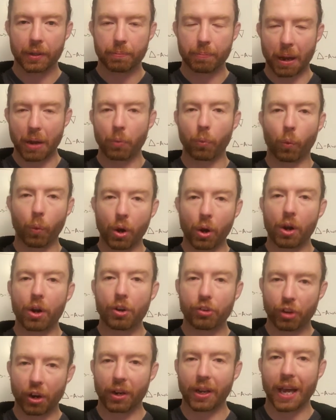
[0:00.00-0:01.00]
My
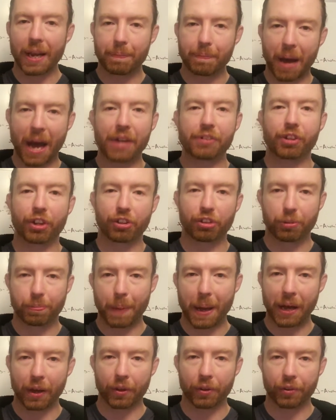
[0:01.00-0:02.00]
words are like magic
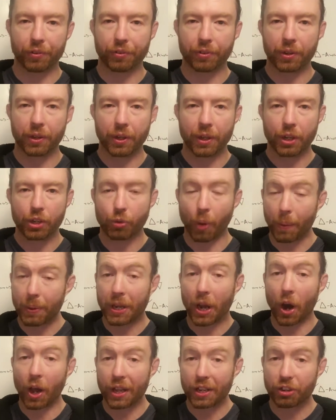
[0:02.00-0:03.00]
spells. That's why we
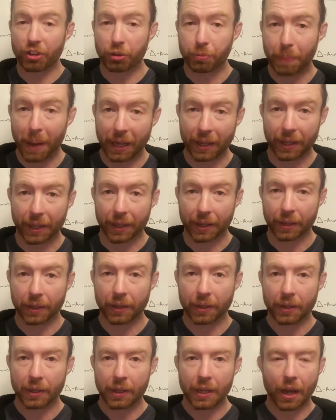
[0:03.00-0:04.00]
call it spelling.
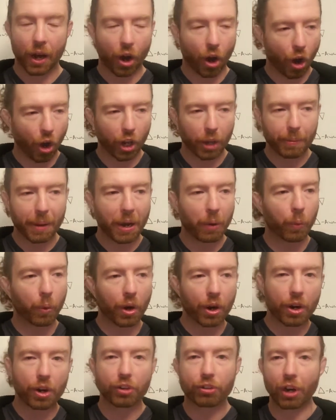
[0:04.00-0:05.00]
All of my
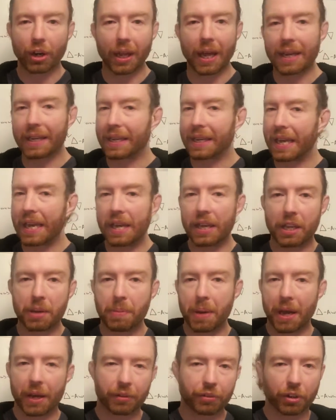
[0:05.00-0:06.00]
words are like key
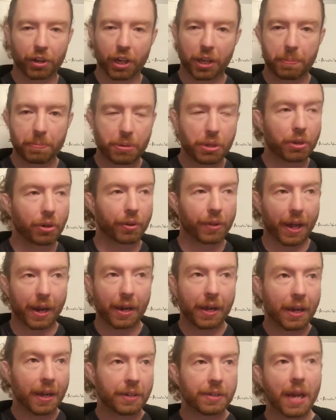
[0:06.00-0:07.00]
commands on the computer
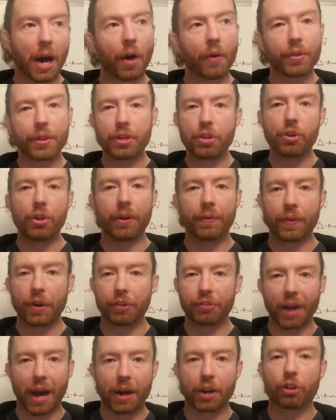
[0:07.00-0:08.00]
that tell the
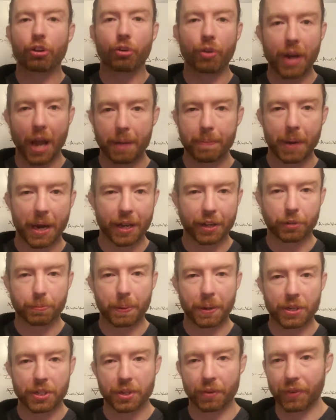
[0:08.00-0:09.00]
universe how to create my
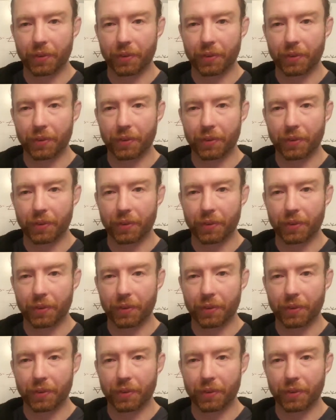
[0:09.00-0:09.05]
experience of